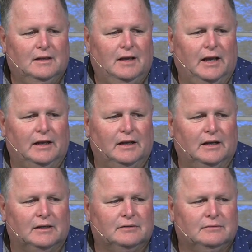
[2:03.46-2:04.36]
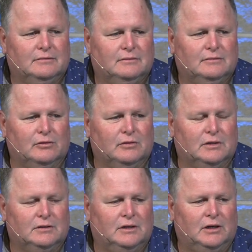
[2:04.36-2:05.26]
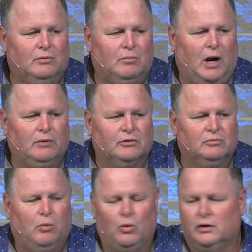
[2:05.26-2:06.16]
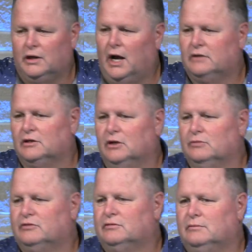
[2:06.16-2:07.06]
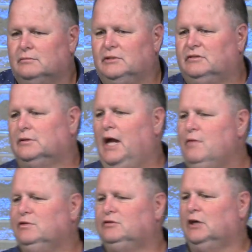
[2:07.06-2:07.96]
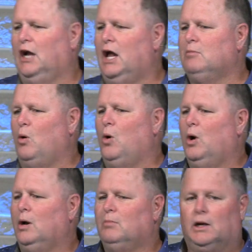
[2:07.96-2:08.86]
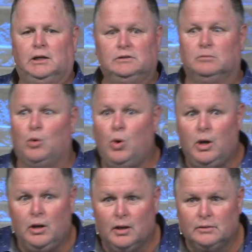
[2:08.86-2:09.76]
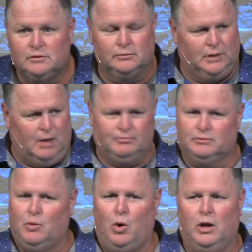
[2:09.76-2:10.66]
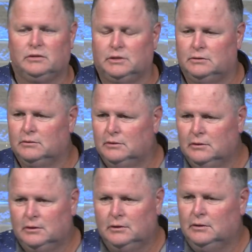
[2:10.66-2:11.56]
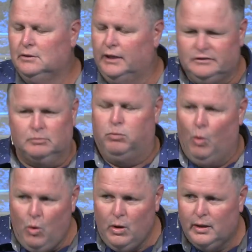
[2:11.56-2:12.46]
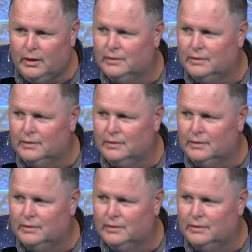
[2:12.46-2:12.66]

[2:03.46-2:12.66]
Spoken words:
So when Bryden was born, a doctor goes, Mr. Davis, you got a boy. I'm like, it's a boy? She goes, yep, it's a boy. I said, it's a boy?